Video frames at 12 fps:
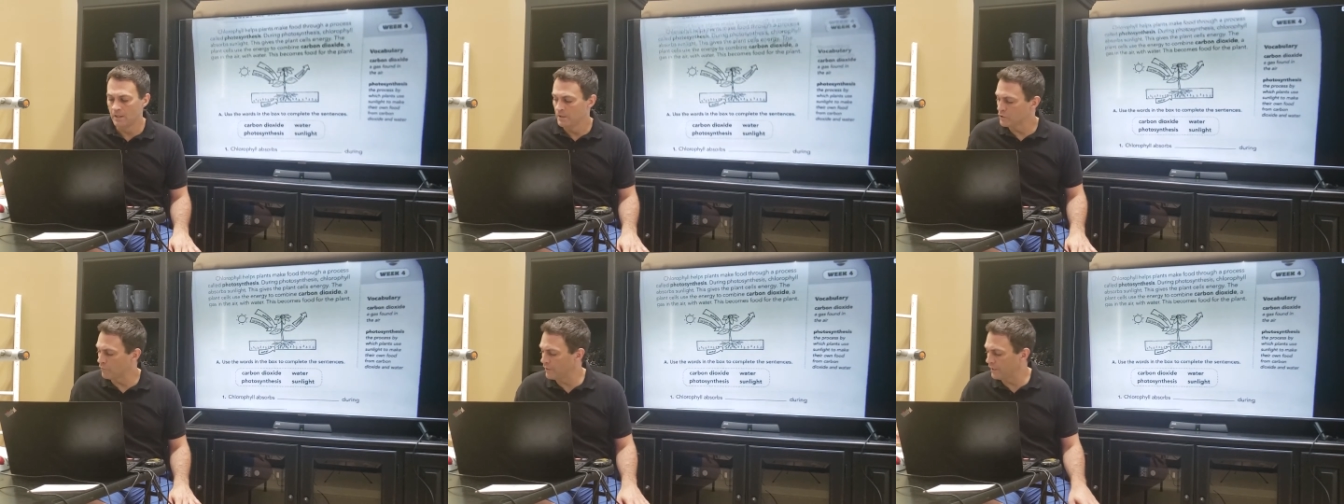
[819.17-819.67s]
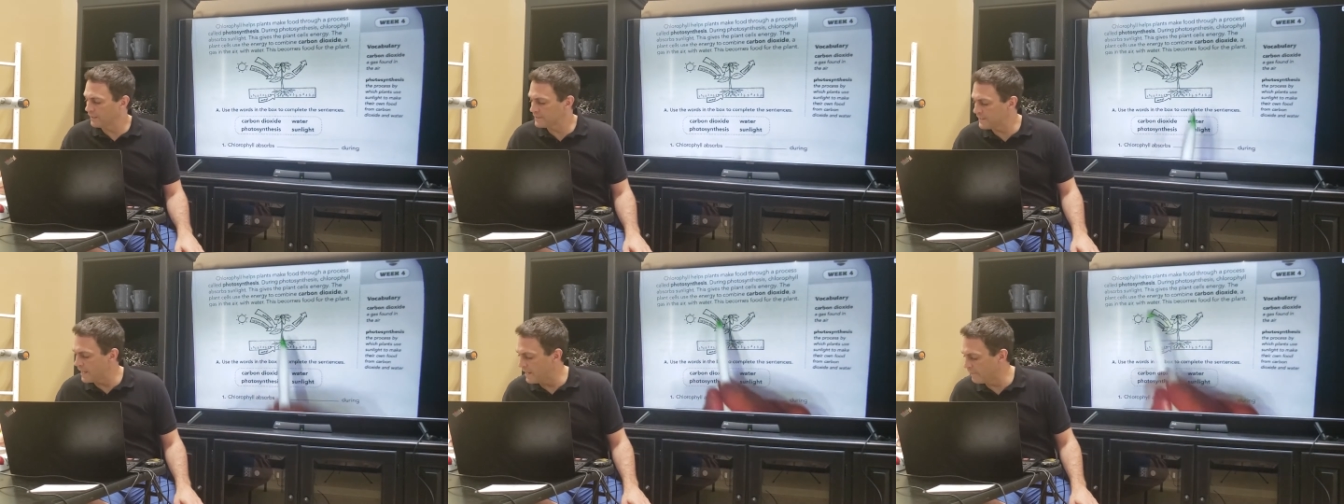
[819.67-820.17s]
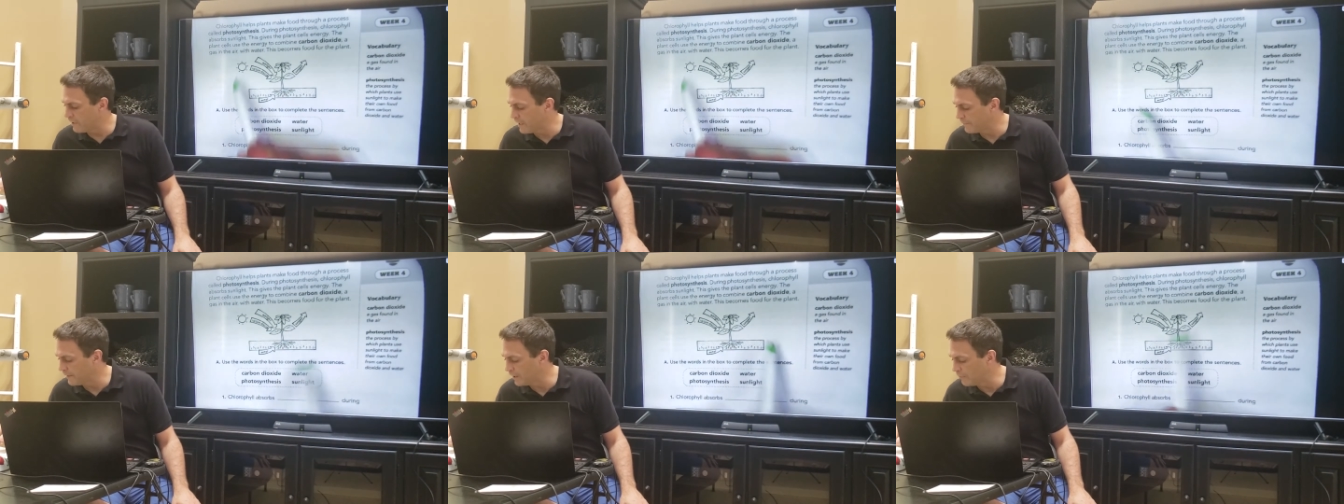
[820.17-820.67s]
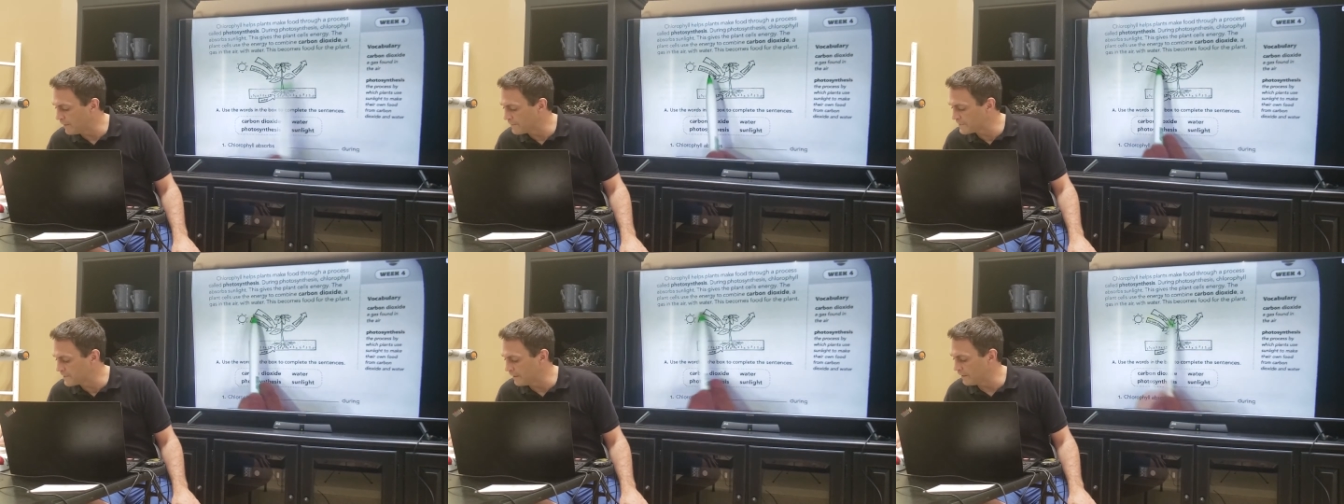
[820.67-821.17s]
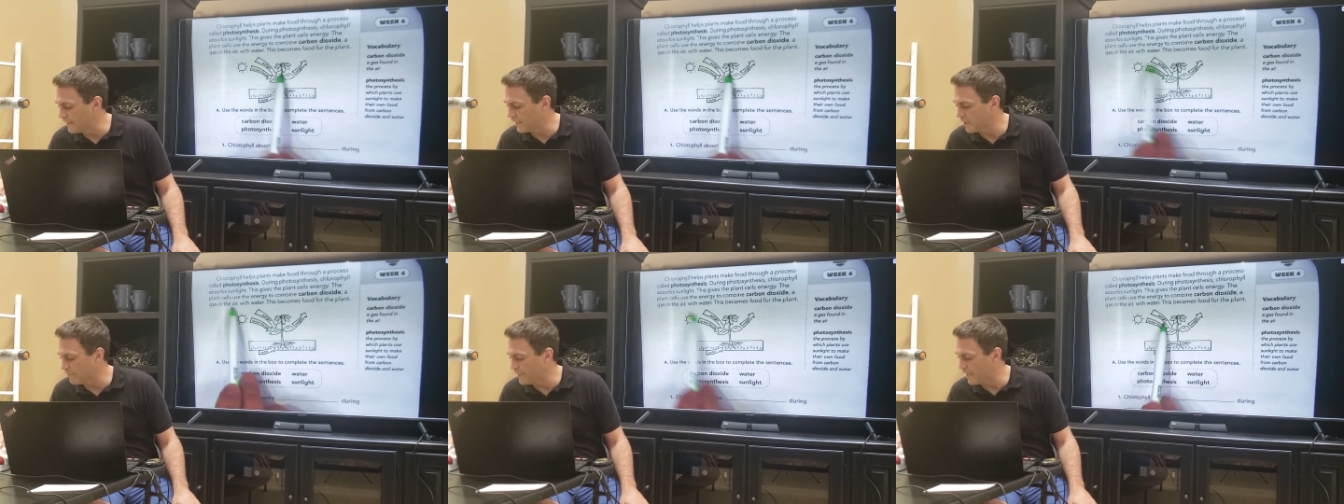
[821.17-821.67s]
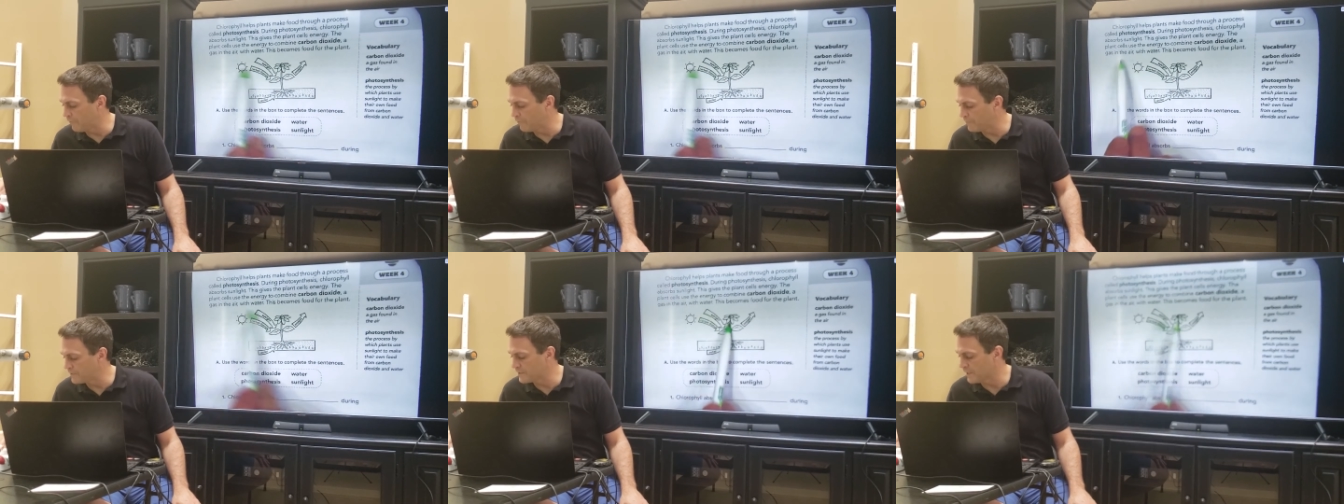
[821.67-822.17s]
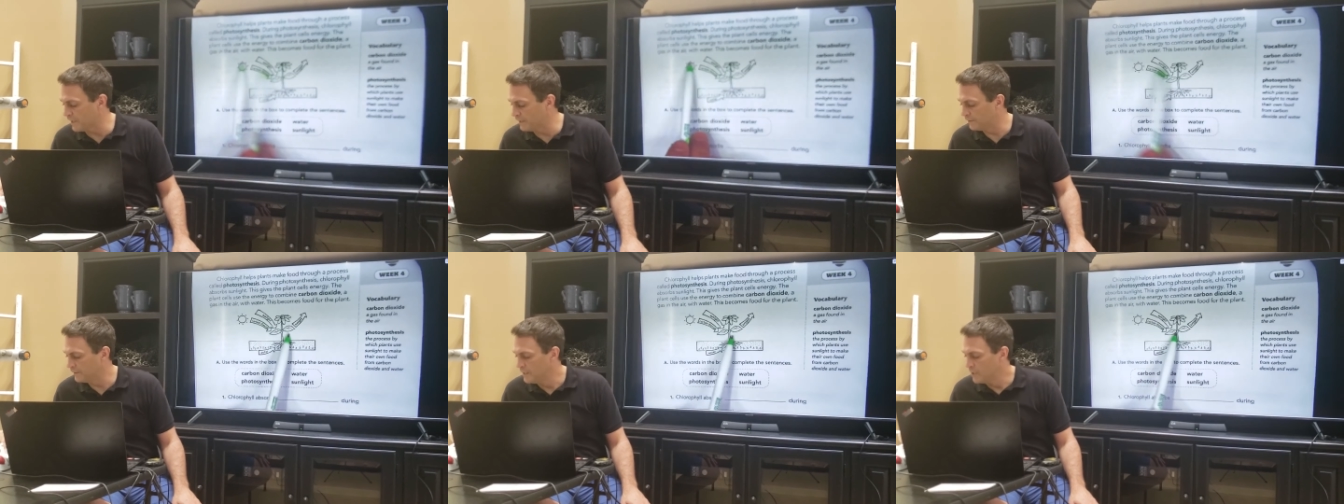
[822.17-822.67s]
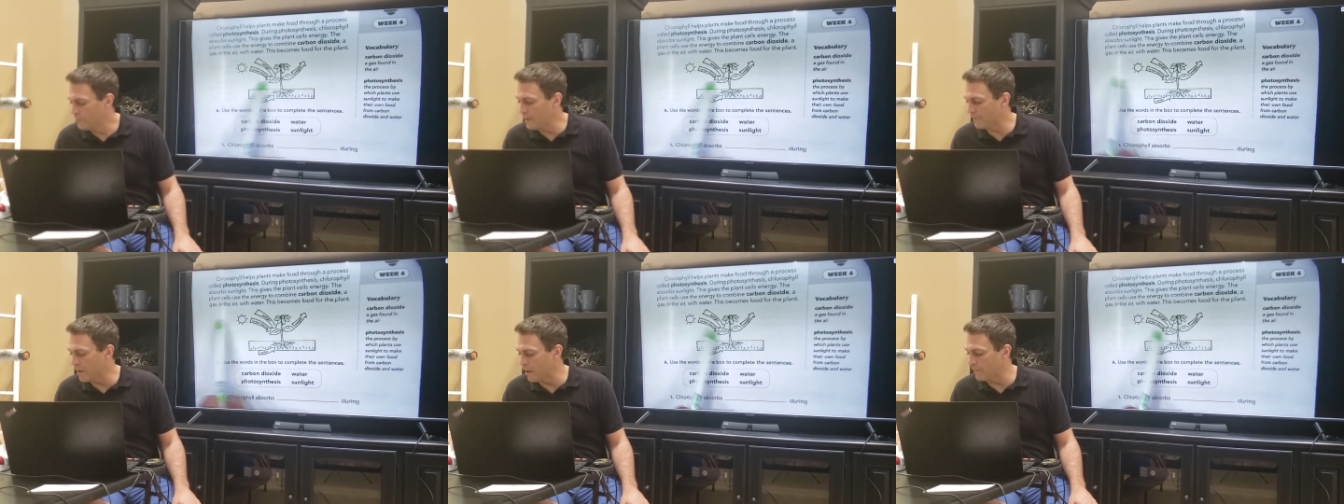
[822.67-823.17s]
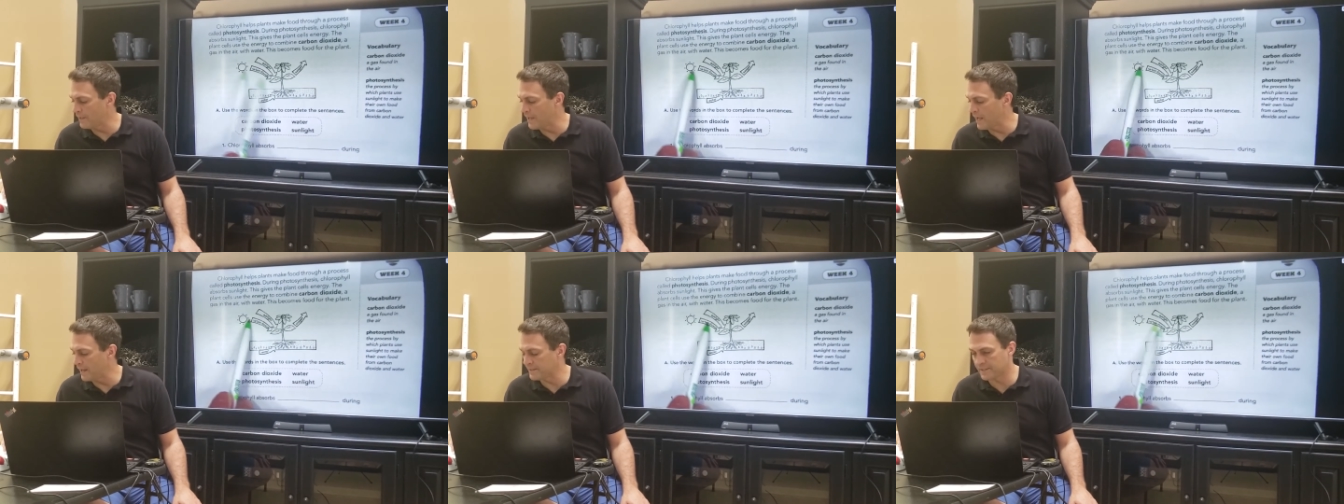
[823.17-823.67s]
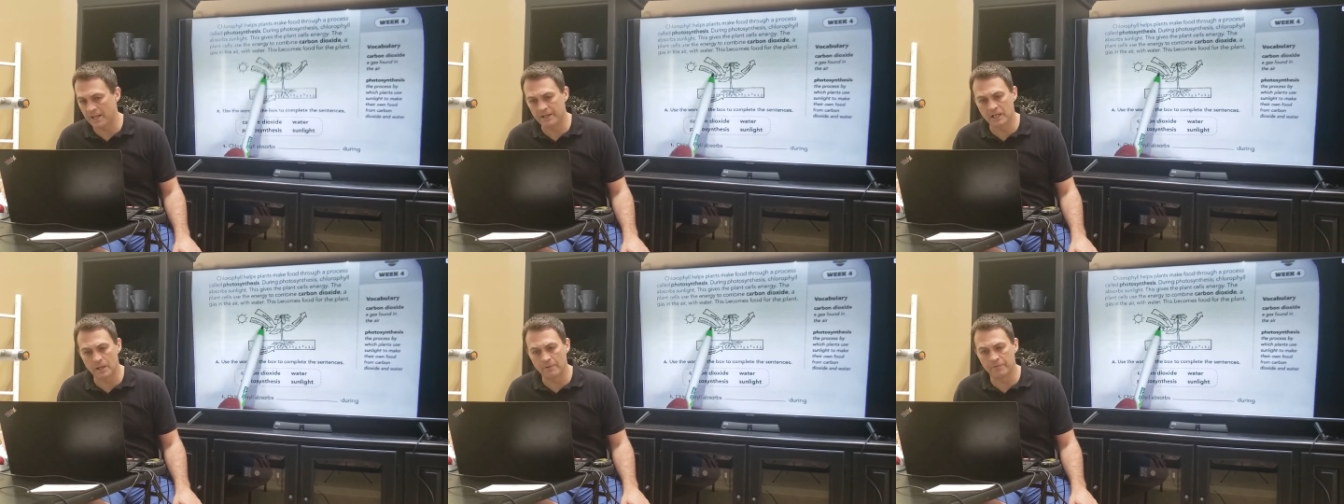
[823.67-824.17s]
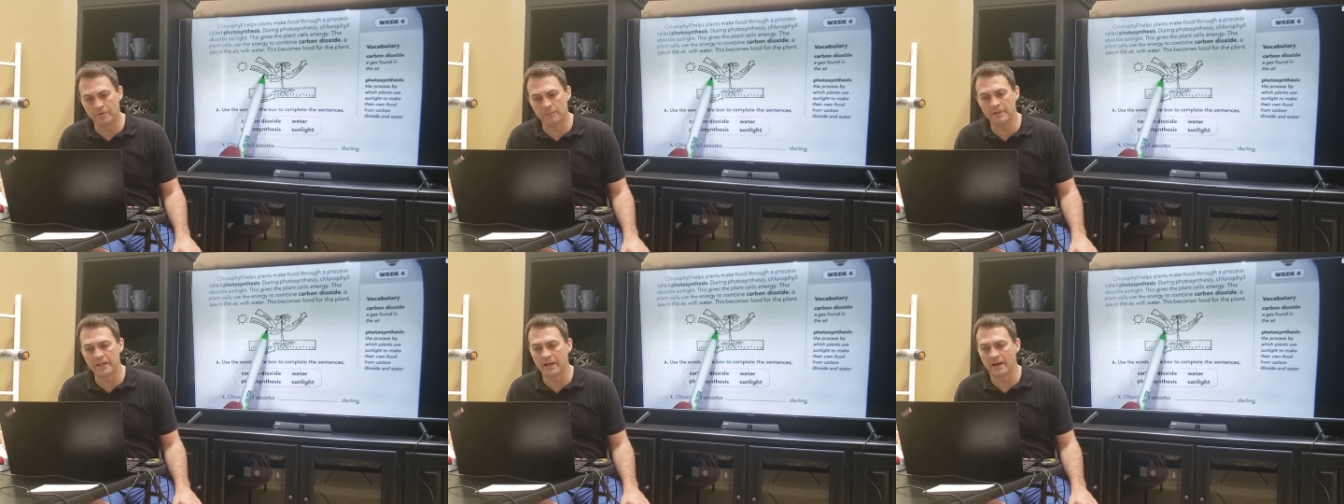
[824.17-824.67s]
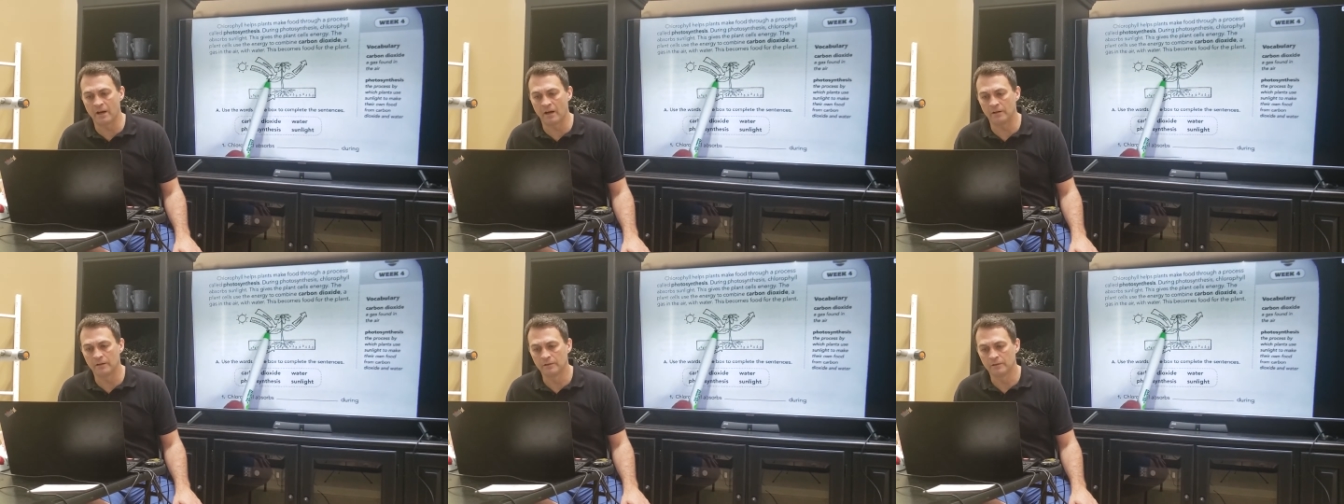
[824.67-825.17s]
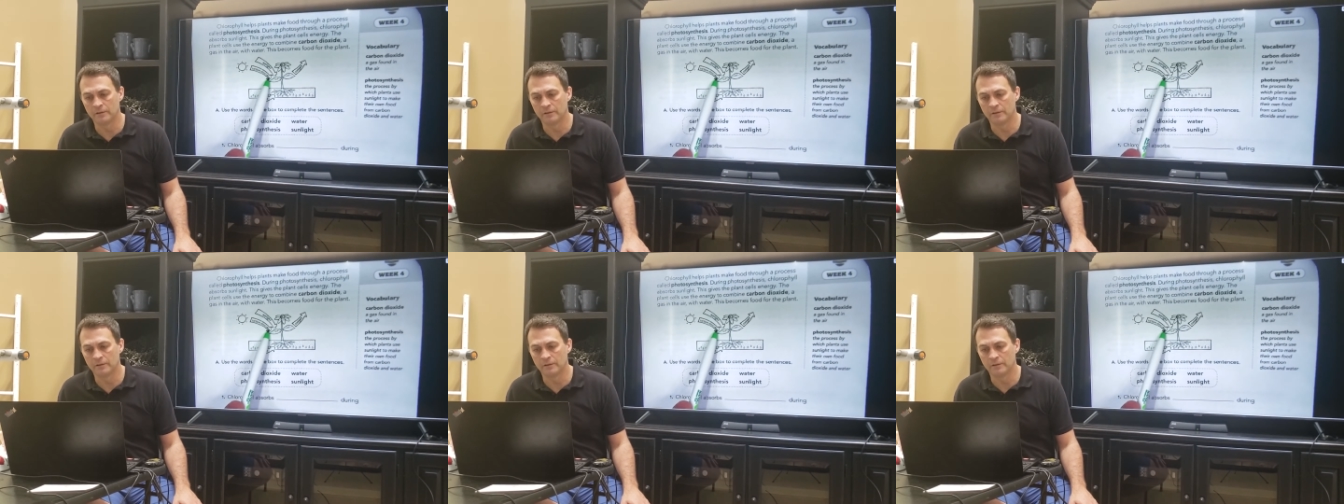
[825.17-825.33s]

So if we look at this diagram here, we have sunlight coming down from the sun. We have carbon dioxide coming from the air.